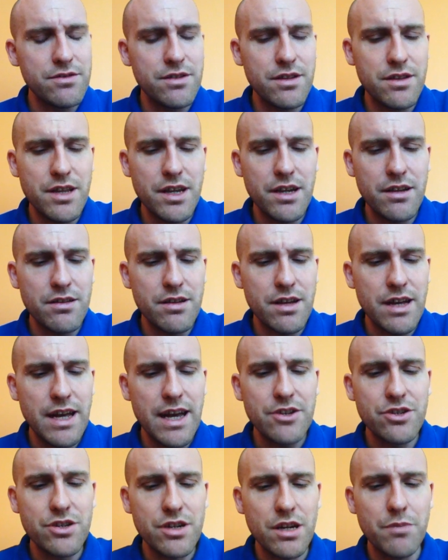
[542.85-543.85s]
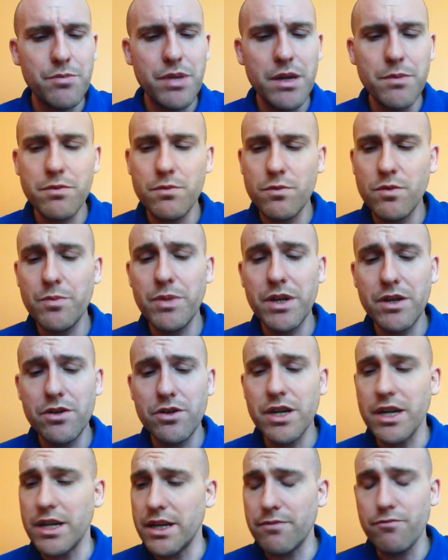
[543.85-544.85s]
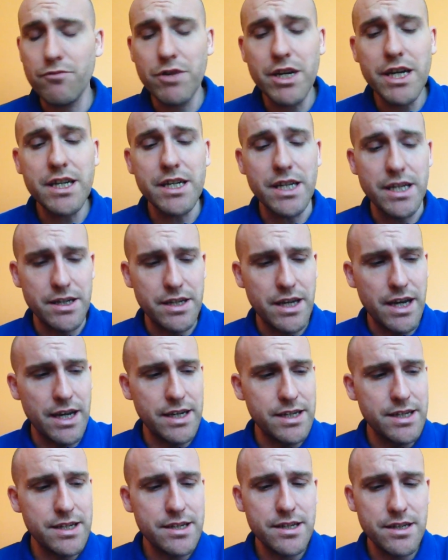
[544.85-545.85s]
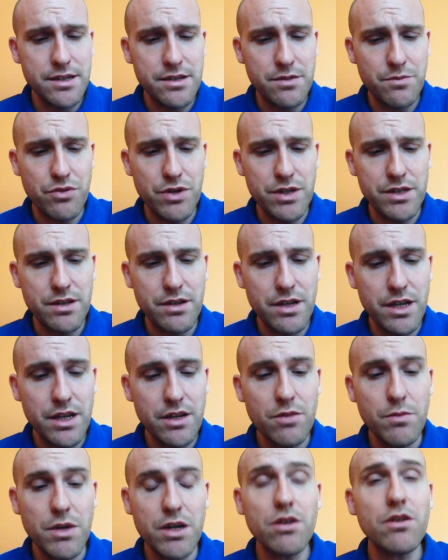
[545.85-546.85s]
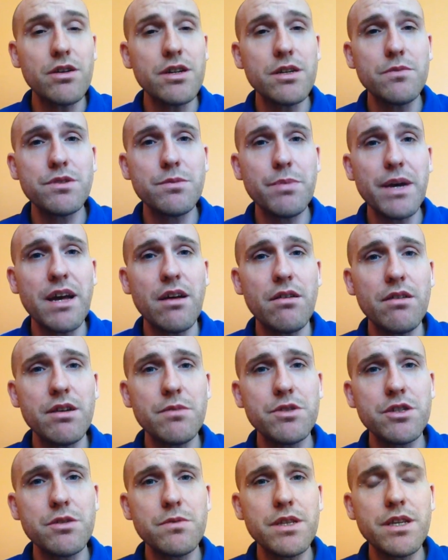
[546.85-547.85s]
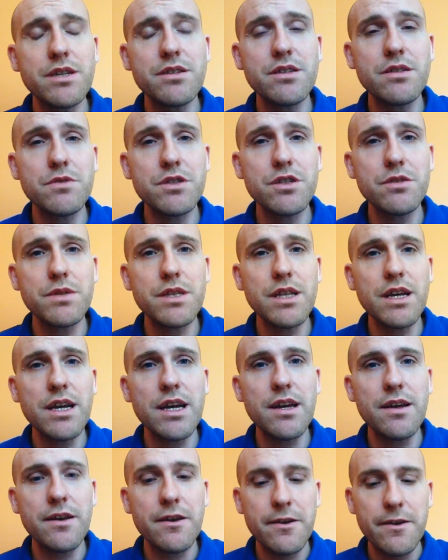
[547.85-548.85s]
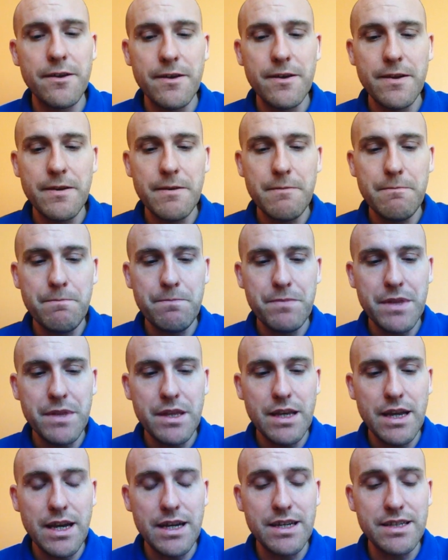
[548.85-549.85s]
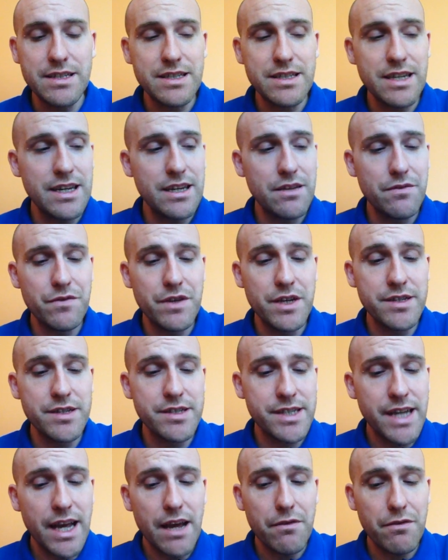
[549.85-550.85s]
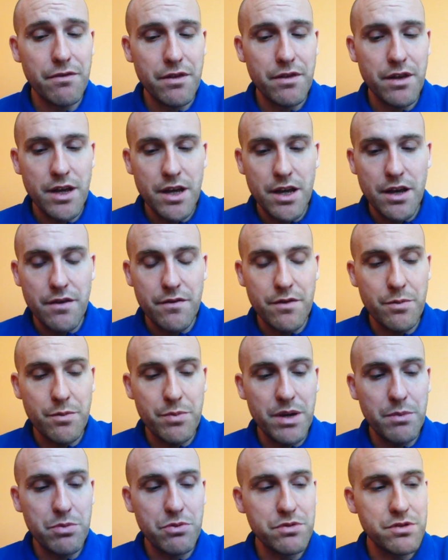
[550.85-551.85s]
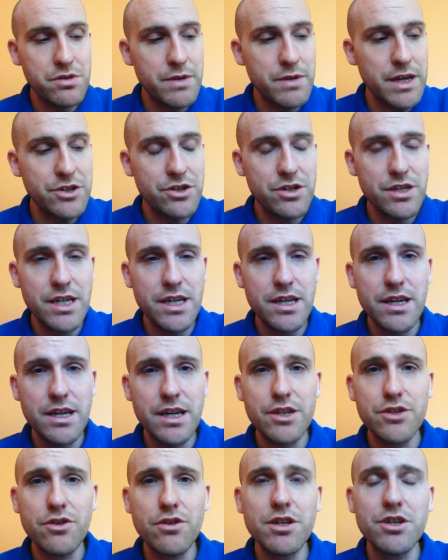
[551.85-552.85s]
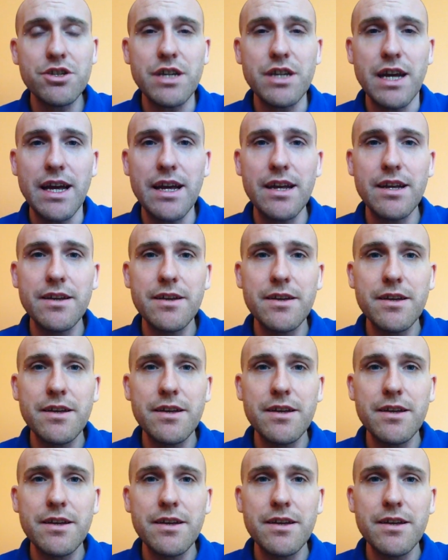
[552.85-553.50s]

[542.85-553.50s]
to think that actually people will be looking and reading and listening to Prince and thinking, oh my God, he was doing this, he was doing that. And it's taken for his death for people to actually acknowledge that.